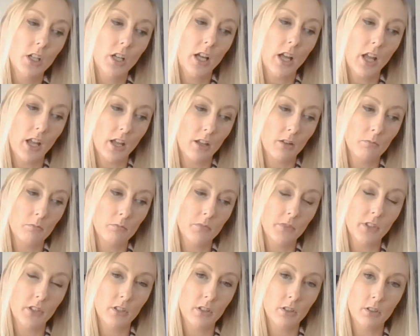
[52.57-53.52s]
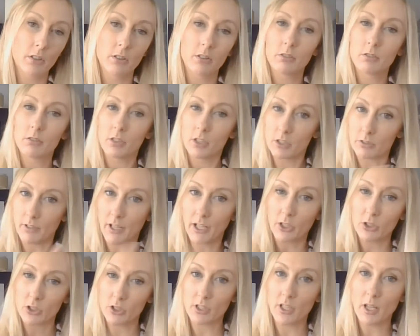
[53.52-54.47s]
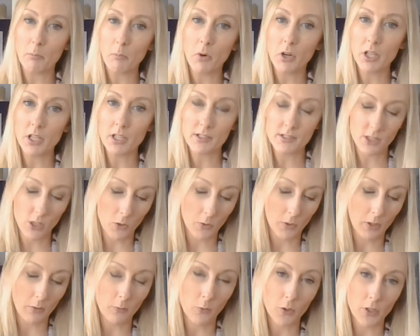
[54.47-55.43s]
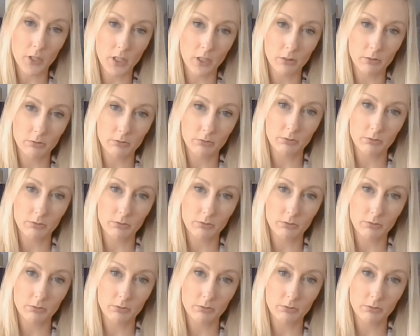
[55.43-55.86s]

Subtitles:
the direction that money is going for you.